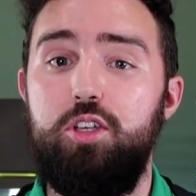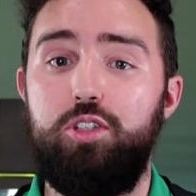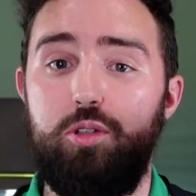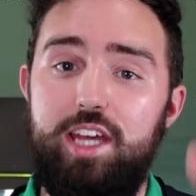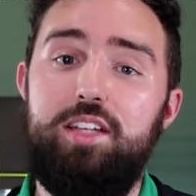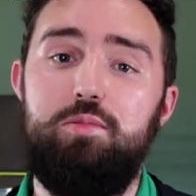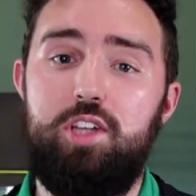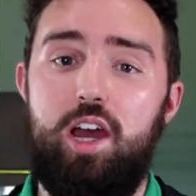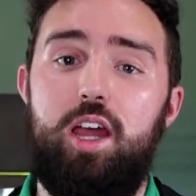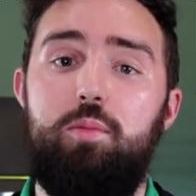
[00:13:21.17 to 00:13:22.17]
So take some
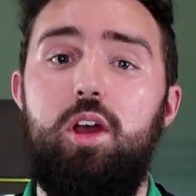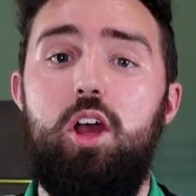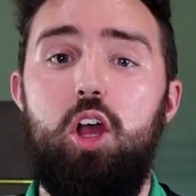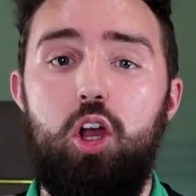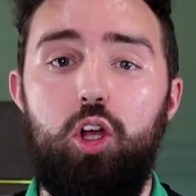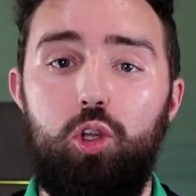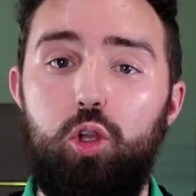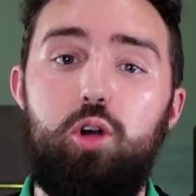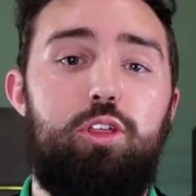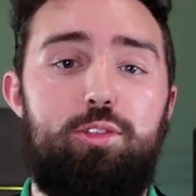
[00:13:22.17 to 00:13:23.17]
time,
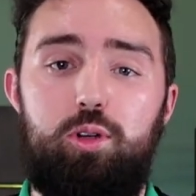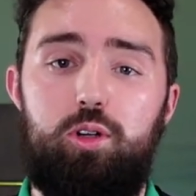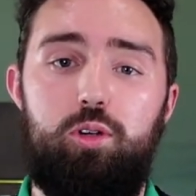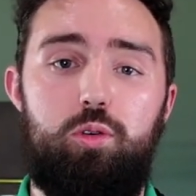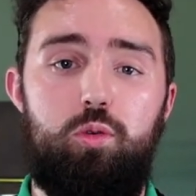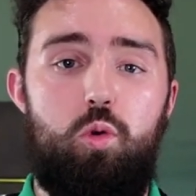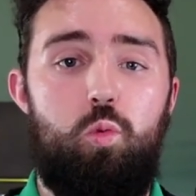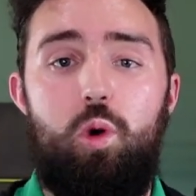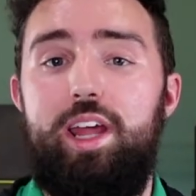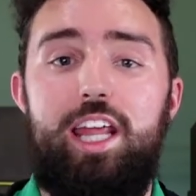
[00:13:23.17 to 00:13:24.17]
look through
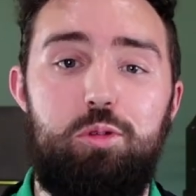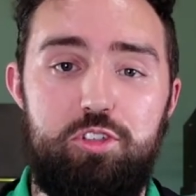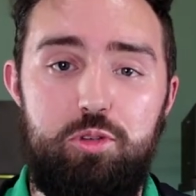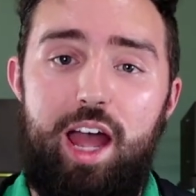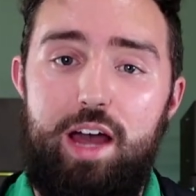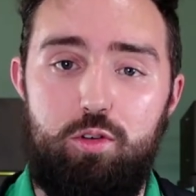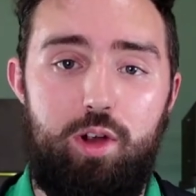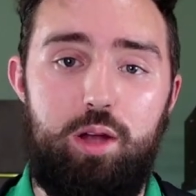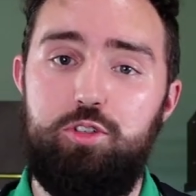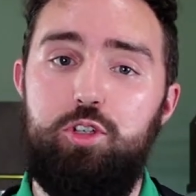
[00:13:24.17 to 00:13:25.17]
what animals you have
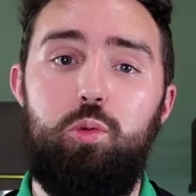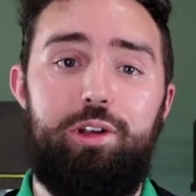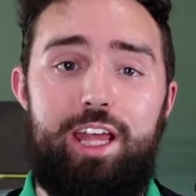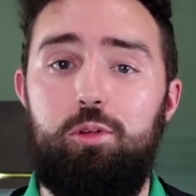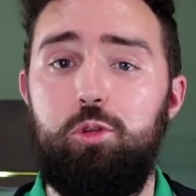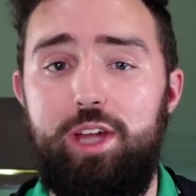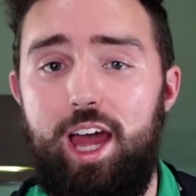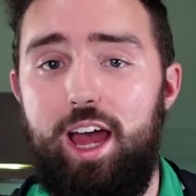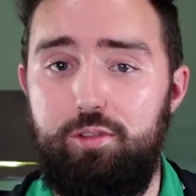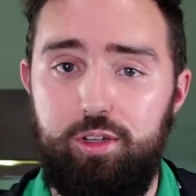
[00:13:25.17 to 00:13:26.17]
around you, what animals we
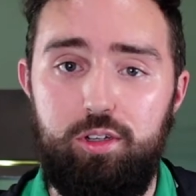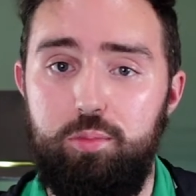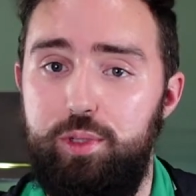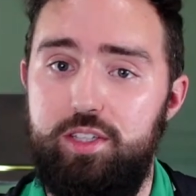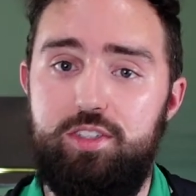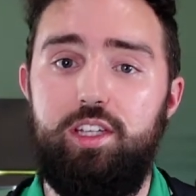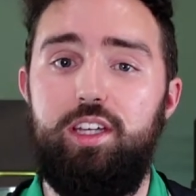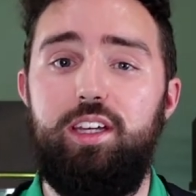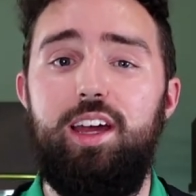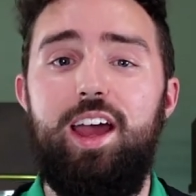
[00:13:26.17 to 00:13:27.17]
have here in
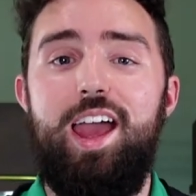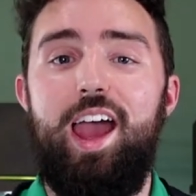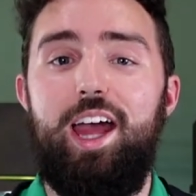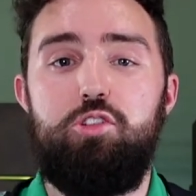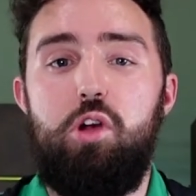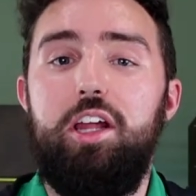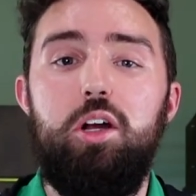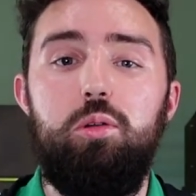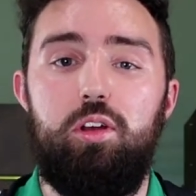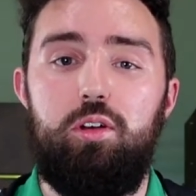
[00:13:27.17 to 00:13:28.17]
BC, and try to
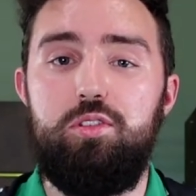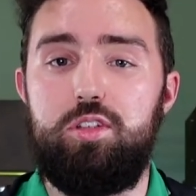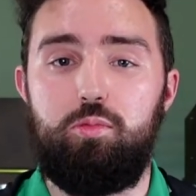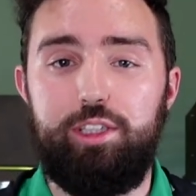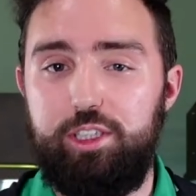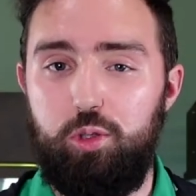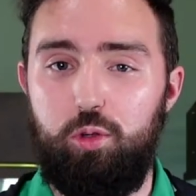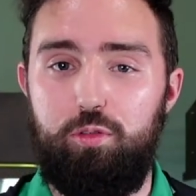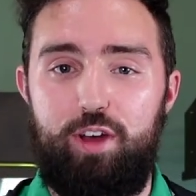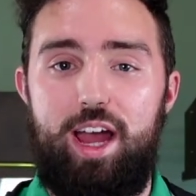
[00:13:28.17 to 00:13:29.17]
go learn some really
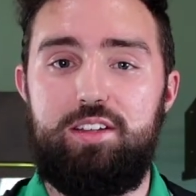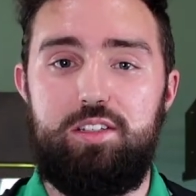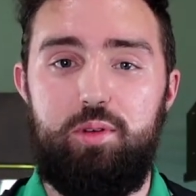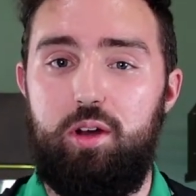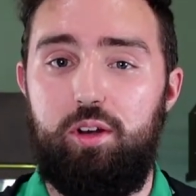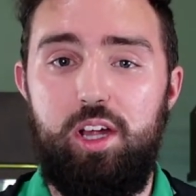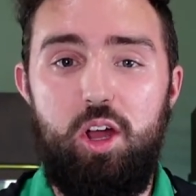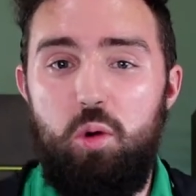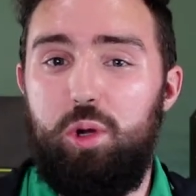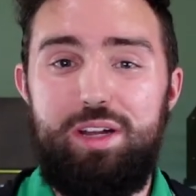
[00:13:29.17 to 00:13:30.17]
cool facts about
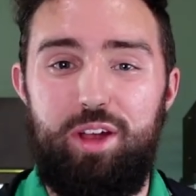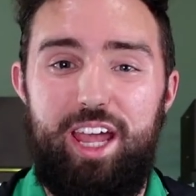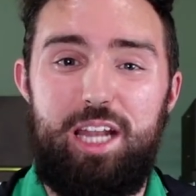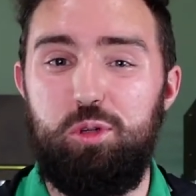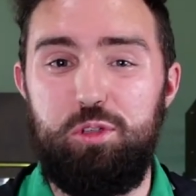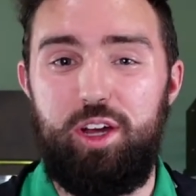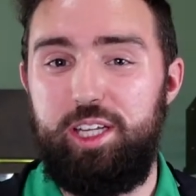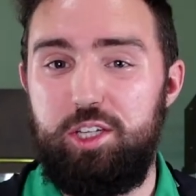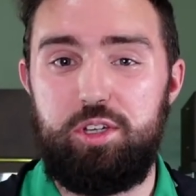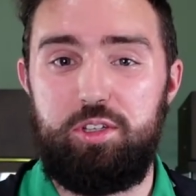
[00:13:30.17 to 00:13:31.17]
whatever animal you
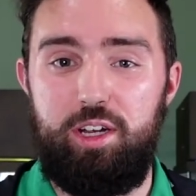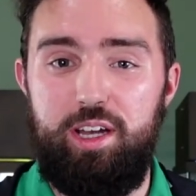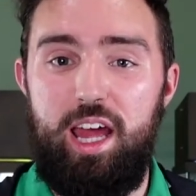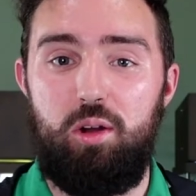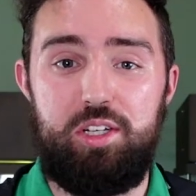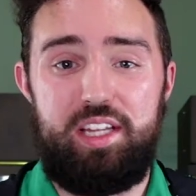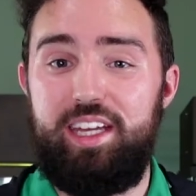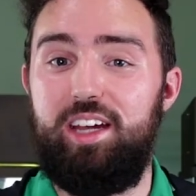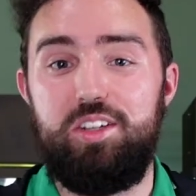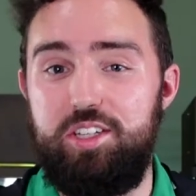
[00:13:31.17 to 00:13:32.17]
find interesting right now. Because I
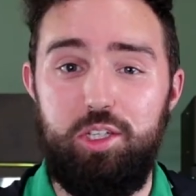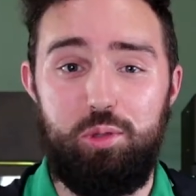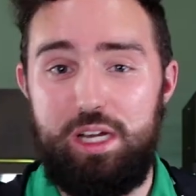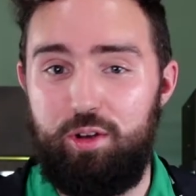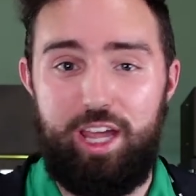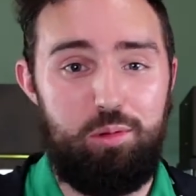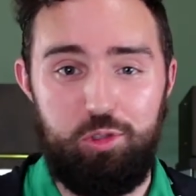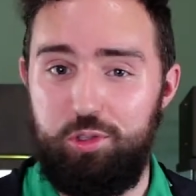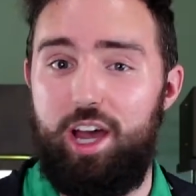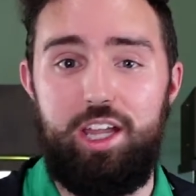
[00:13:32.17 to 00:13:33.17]
guarantee you, whatever
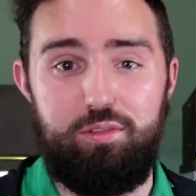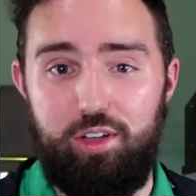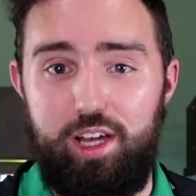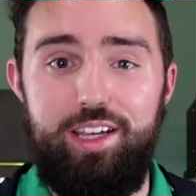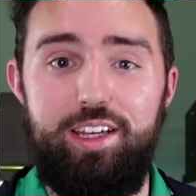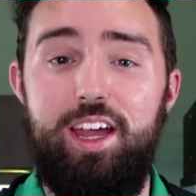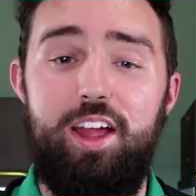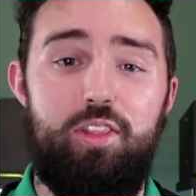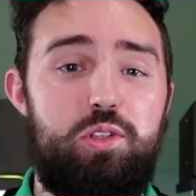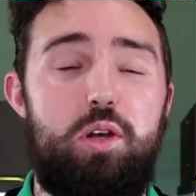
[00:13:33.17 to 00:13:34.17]
animal you kind of like,
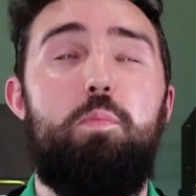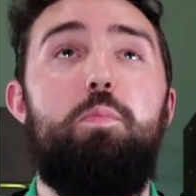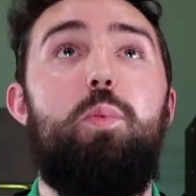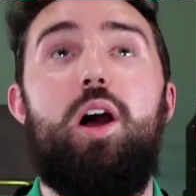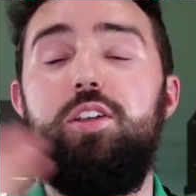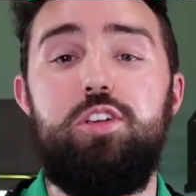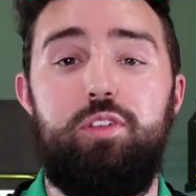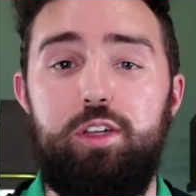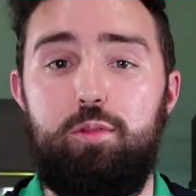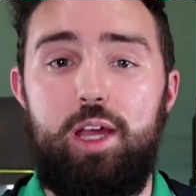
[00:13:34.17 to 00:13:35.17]
there's a bunch
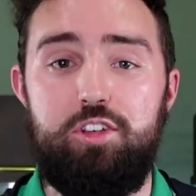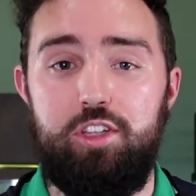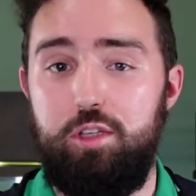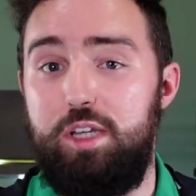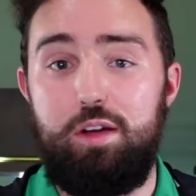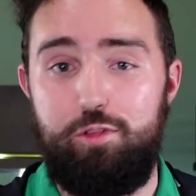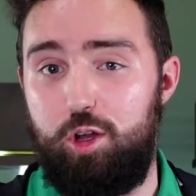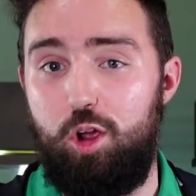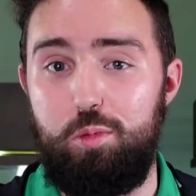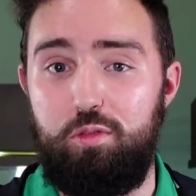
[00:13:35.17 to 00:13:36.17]
of information that you've never
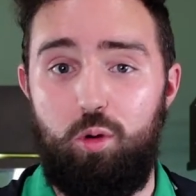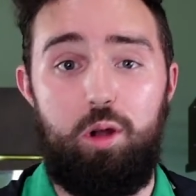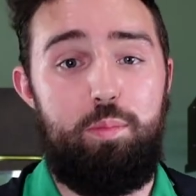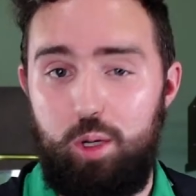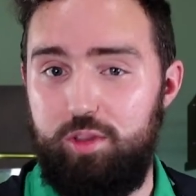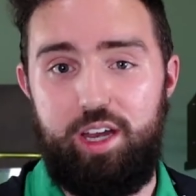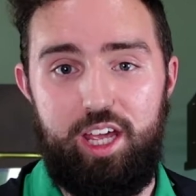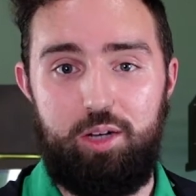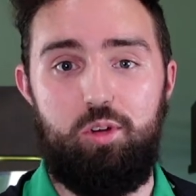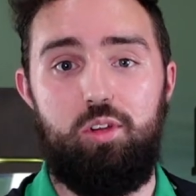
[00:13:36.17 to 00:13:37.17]
even heard before about that
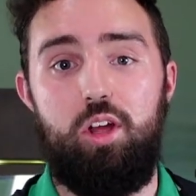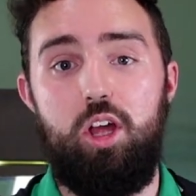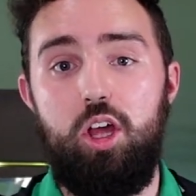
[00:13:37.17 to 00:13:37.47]
animal.